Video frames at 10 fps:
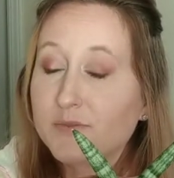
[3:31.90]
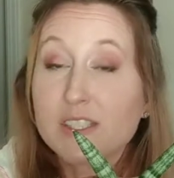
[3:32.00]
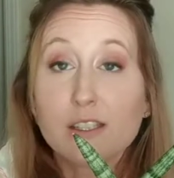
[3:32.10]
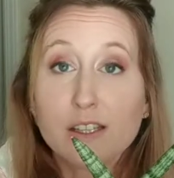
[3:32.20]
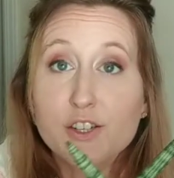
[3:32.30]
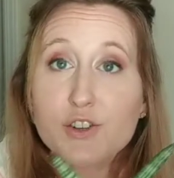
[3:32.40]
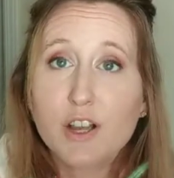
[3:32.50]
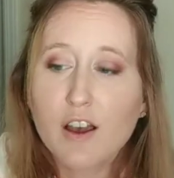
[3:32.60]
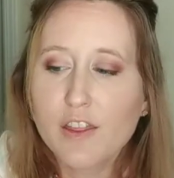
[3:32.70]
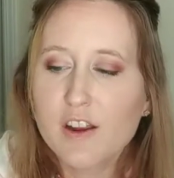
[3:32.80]

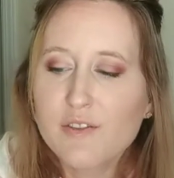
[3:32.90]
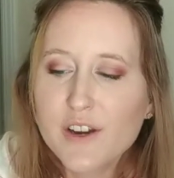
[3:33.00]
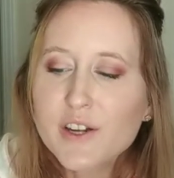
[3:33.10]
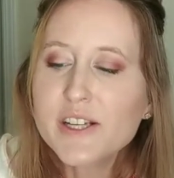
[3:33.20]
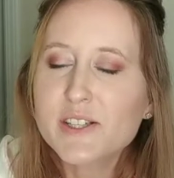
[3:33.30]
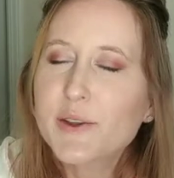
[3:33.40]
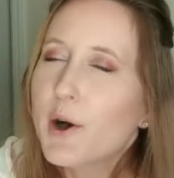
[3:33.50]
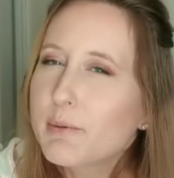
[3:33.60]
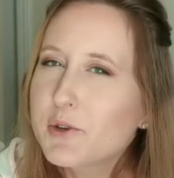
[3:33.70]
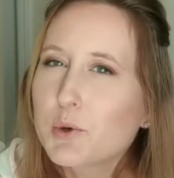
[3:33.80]
cylindrica, they're very
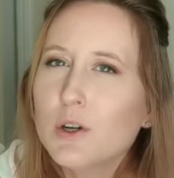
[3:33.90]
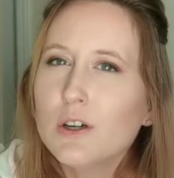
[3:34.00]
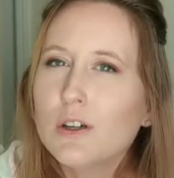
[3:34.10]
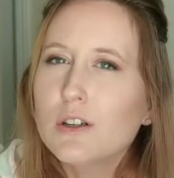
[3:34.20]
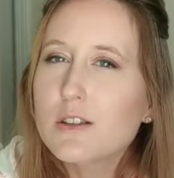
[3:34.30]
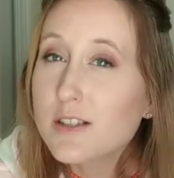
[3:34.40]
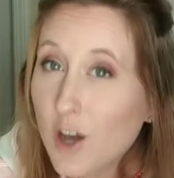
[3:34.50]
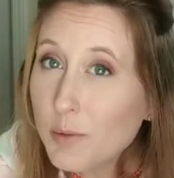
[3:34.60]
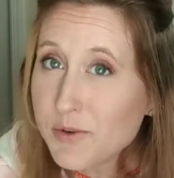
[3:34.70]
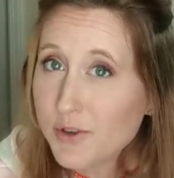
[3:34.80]
sculptural,
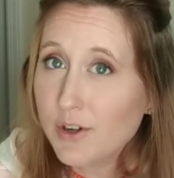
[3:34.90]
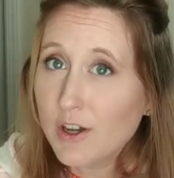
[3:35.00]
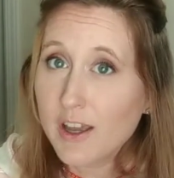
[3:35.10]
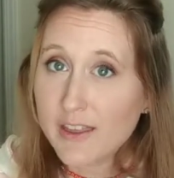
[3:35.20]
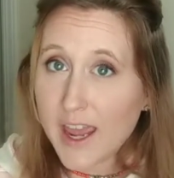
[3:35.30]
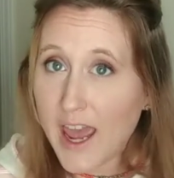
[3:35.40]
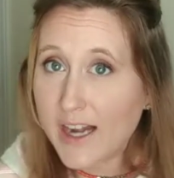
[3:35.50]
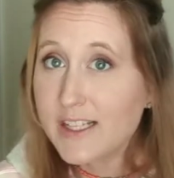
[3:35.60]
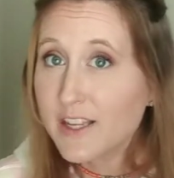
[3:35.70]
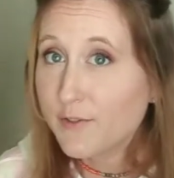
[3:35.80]
and they
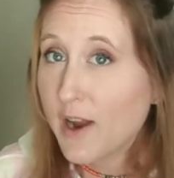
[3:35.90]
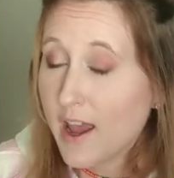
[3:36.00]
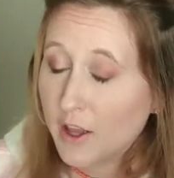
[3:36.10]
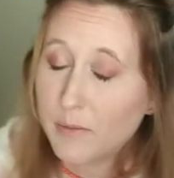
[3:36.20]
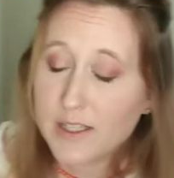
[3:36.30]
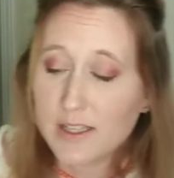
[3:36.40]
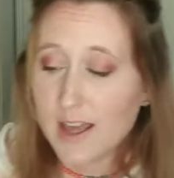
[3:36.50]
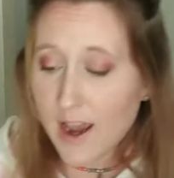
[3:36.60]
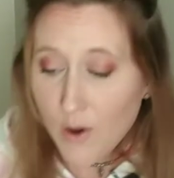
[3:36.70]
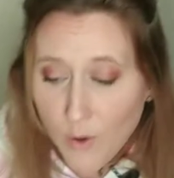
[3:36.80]
add a different element to
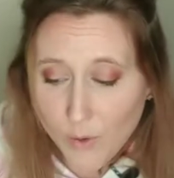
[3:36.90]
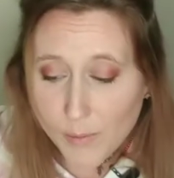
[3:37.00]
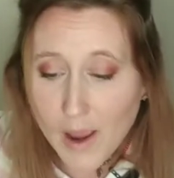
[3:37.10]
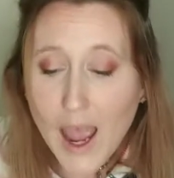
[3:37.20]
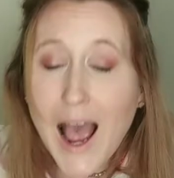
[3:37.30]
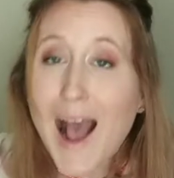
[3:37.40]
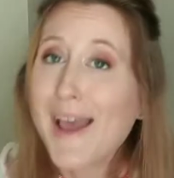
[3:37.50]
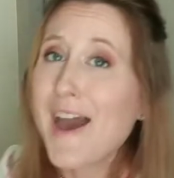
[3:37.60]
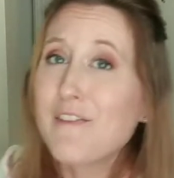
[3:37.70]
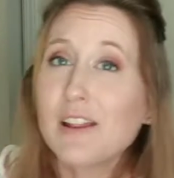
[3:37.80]
the home.
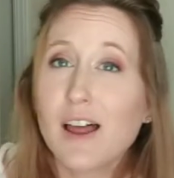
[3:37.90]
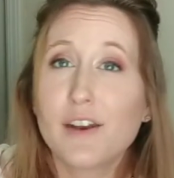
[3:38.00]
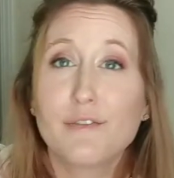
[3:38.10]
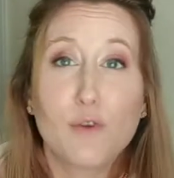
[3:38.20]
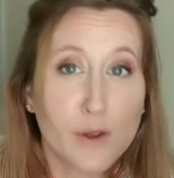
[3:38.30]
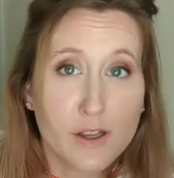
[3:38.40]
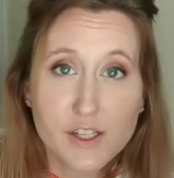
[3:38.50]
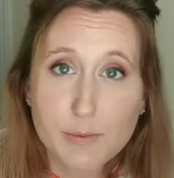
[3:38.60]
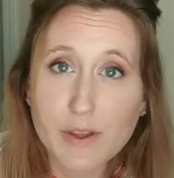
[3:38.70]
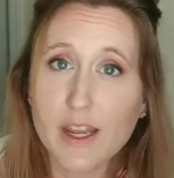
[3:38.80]
I have a lot of
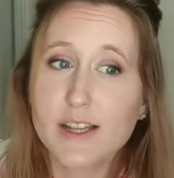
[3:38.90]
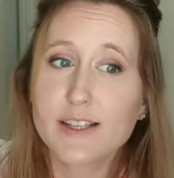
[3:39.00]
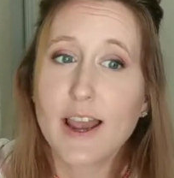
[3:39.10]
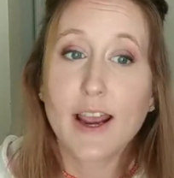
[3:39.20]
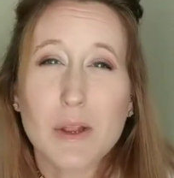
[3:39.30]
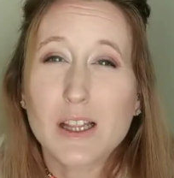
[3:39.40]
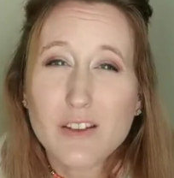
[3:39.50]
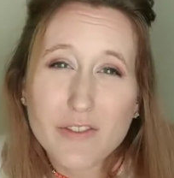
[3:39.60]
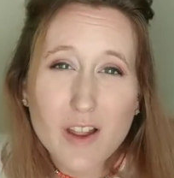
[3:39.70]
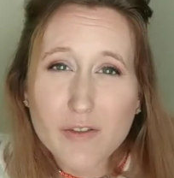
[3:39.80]
foliage plants. I'm a
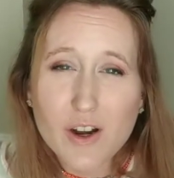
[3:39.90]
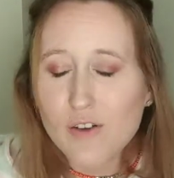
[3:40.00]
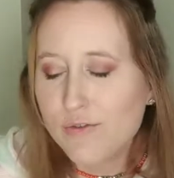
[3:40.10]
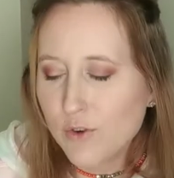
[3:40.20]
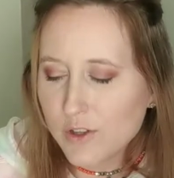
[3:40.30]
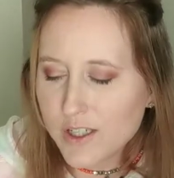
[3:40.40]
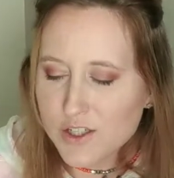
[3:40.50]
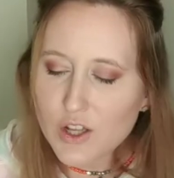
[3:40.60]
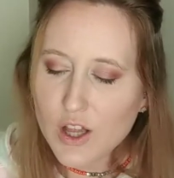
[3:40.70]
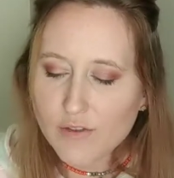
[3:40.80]
leaf lover, a
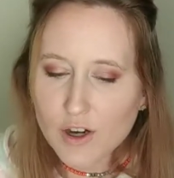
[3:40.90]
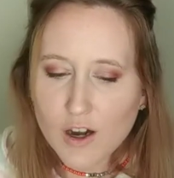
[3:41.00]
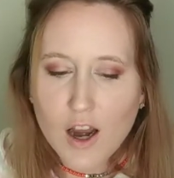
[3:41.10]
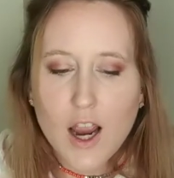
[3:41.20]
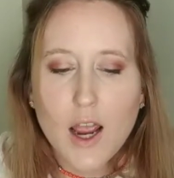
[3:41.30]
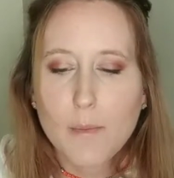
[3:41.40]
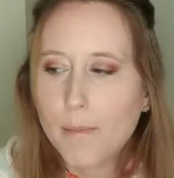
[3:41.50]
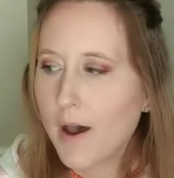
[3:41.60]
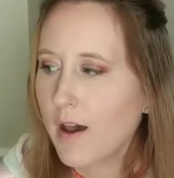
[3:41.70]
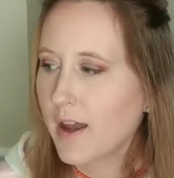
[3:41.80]
foliage lover,
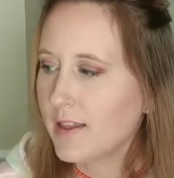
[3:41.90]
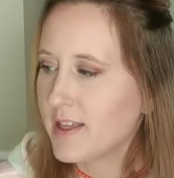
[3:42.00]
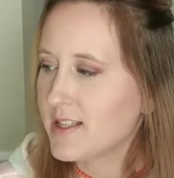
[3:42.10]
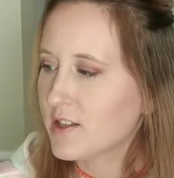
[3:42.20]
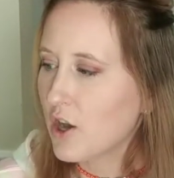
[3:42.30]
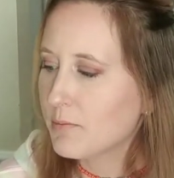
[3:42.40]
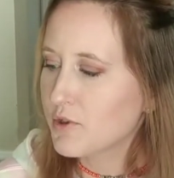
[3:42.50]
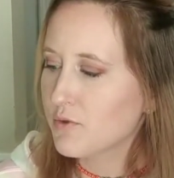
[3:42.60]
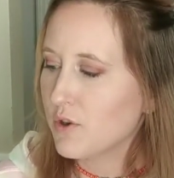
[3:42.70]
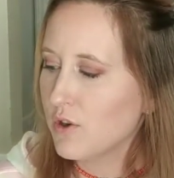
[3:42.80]
but these
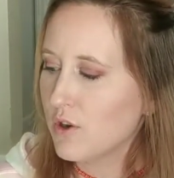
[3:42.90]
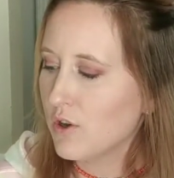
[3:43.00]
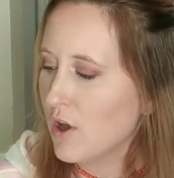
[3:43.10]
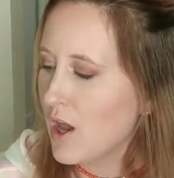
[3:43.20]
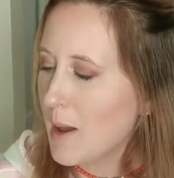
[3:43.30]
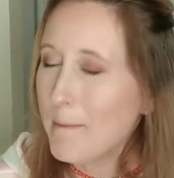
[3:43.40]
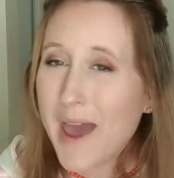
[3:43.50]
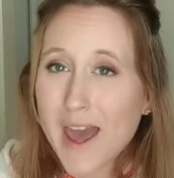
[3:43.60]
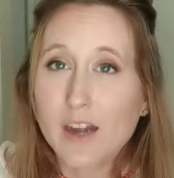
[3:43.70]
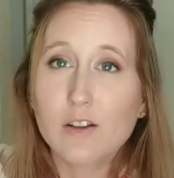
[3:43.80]
sculptural
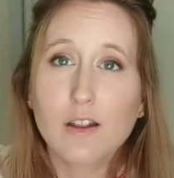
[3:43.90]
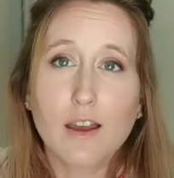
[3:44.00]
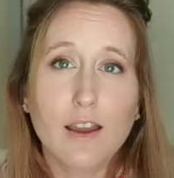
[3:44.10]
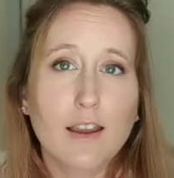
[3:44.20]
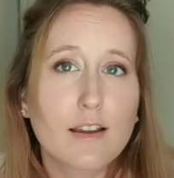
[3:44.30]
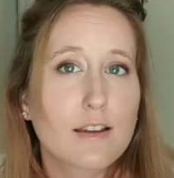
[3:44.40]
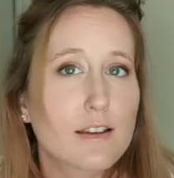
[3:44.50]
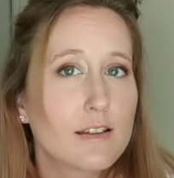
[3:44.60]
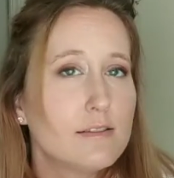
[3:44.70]
petal-like